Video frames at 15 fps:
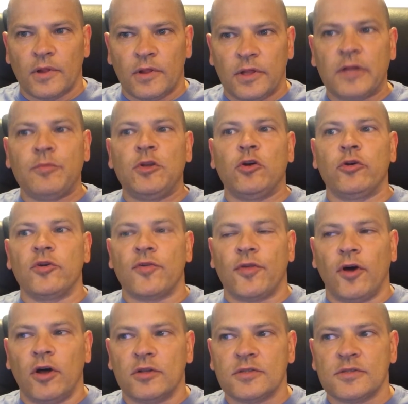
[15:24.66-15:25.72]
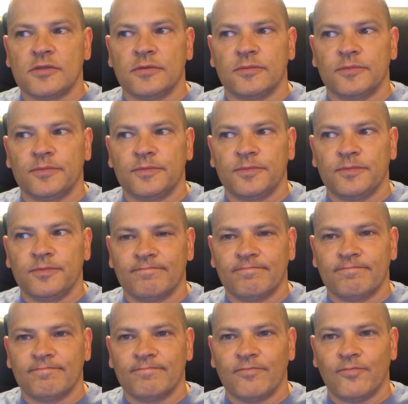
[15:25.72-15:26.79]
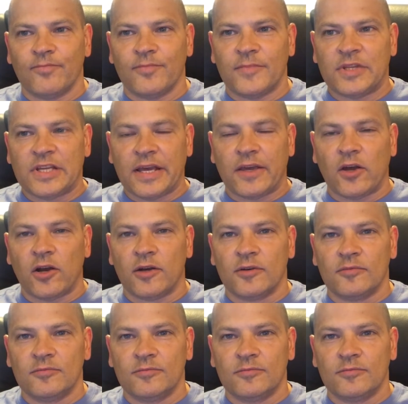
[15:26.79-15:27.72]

Let me know your thoughts. Take care.